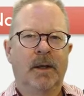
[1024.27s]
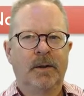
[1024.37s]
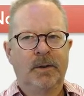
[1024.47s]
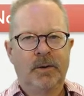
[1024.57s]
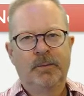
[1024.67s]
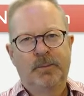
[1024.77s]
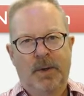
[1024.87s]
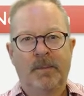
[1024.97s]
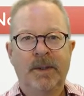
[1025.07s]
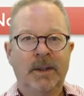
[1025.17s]
And you
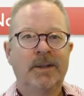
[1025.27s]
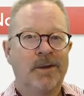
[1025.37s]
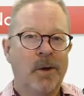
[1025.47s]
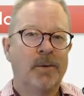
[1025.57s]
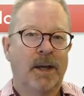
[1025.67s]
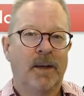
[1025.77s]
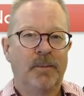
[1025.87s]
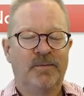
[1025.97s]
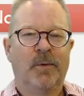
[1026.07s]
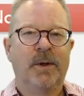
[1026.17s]
probably need to know
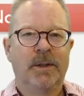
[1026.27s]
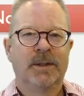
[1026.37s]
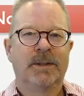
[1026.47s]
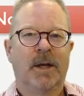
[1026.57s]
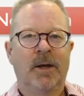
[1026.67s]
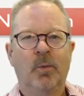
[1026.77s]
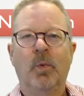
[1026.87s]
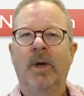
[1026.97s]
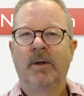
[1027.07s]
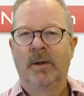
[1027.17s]
that before you decide
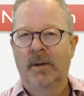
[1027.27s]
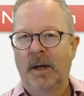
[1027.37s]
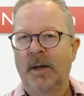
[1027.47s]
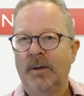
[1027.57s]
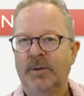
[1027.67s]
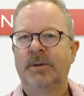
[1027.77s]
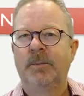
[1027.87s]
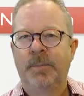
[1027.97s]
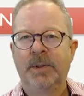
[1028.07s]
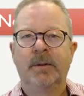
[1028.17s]
whether or not you
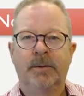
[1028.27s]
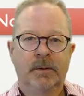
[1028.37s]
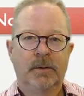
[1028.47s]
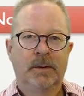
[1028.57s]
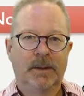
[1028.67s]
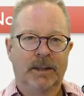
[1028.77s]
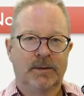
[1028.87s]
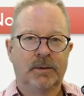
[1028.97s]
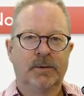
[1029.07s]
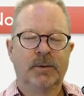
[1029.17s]
should build
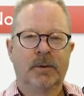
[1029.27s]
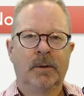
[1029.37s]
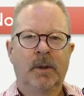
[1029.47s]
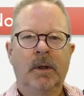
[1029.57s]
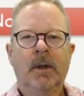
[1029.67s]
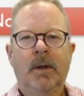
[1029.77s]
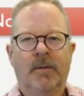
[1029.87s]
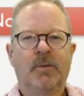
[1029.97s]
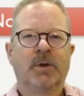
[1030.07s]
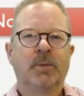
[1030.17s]
that solution.
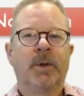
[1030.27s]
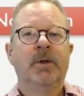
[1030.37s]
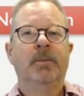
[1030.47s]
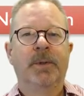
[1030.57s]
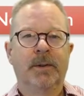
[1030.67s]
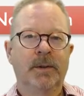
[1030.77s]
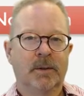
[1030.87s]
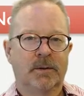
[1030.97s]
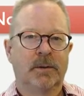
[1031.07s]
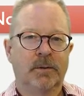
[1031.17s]
Of course, when you're building
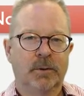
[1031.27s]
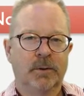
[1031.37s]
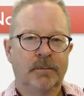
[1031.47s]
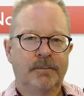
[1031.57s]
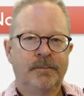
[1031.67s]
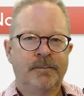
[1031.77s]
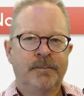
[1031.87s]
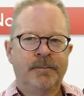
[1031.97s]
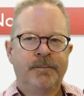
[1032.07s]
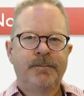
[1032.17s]
the solution,
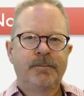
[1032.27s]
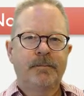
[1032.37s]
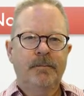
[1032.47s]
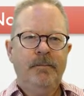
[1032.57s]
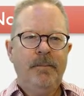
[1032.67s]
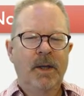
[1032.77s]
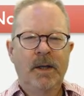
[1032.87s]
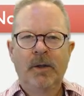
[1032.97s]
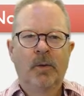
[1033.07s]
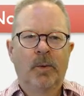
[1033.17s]

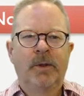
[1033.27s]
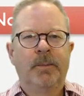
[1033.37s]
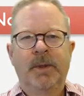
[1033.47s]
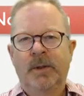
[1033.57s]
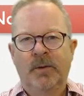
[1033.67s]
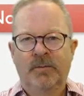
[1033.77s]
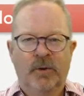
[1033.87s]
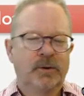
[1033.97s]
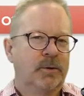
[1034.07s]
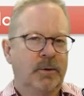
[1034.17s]
either when you're building new
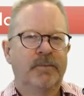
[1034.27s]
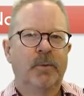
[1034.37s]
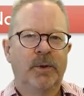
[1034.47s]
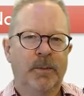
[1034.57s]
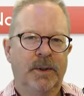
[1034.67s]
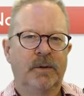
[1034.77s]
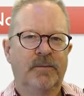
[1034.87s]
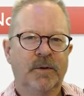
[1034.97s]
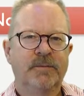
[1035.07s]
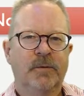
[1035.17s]
versions or even when you're building
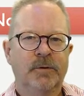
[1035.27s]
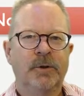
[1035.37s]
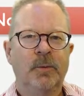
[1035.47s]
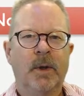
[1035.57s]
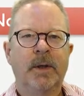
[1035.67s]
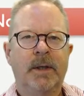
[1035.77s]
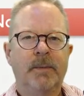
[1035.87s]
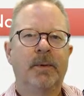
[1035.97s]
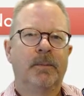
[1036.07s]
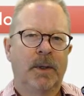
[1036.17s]
the first version, you want to
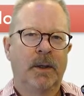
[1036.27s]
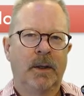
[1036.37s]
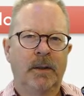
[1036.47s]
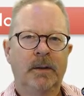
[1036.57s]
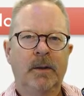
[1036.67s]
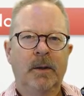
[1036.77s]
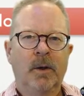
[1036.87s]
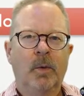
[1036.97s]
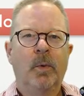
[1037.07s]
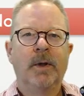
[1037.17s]
keep in mind
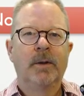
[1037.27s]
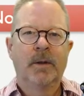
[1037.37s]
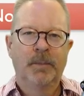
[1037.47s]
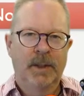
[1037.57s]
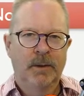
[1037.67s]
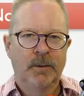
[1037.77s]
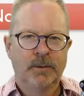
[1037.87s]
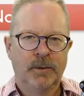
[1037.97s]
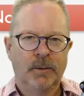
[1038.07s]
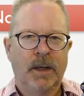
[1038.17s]
what do the
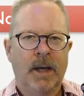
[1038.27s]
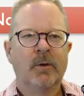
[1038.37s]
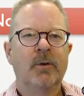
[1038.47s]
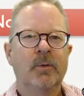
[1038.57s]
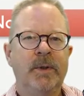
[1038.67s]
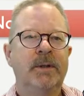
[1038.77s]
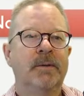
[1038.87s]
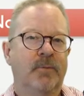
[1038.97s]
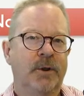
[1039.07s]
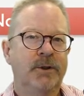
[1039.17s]
competitors do and how can we
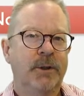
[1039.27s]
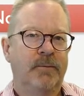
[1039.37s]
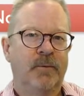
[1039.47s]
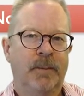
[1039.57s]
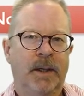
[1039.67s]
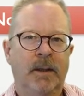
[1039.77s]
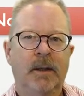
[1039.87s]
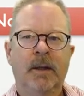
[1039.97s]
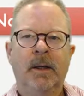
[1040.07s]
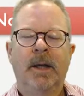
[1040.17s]
differentiate from that?
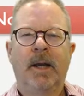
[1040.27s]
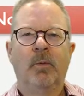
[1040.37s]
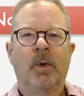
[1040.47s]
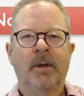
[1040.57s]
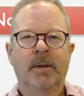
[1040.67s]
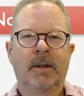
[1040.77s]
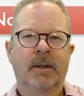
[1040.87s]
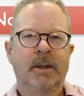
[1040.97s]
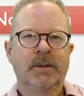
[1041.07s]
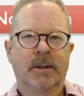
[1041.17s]
And what are the
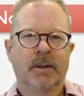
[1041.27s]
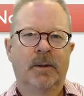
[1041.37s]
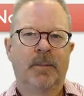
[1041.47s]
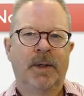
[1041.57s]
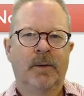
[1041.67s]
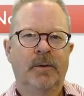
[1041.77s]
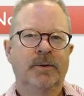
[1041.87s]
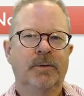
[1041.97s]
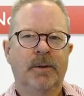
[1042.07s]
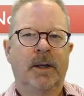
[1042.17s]
things that the
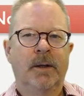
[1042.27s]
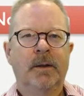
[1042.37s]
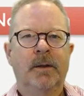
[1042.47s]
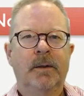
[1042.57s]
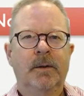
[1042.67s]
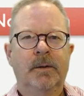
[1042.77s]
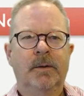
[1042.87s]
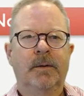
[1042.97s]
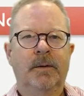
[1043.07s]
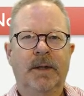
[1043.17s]
competitors do that
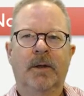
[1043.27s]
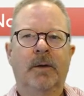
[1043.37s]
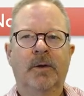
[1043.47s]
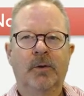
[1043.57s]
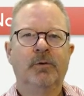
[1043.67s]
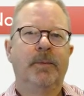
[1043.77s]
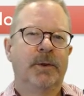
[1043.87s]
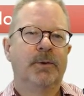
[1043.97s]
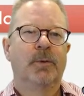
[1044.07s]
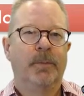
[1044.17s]

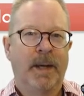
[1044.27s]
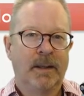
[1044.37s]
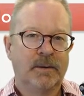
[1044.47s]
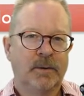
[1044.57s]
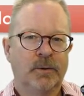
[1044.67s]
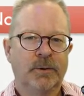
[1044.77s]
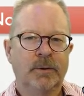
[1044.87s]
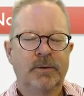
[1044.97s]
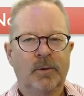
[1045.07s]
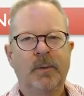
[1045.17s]
contribute to a bad
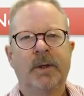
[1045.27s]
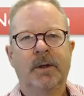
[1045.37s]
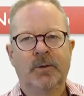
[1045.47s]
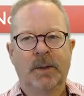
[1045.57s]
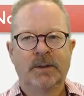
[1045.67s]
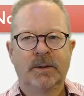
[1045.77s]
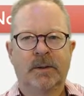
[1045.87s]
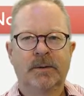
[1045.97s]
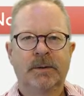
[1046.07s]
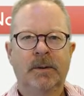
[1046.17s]
solution so that we can address
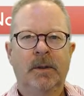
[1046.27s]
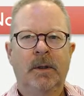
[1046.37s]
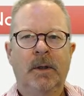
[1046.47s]
those?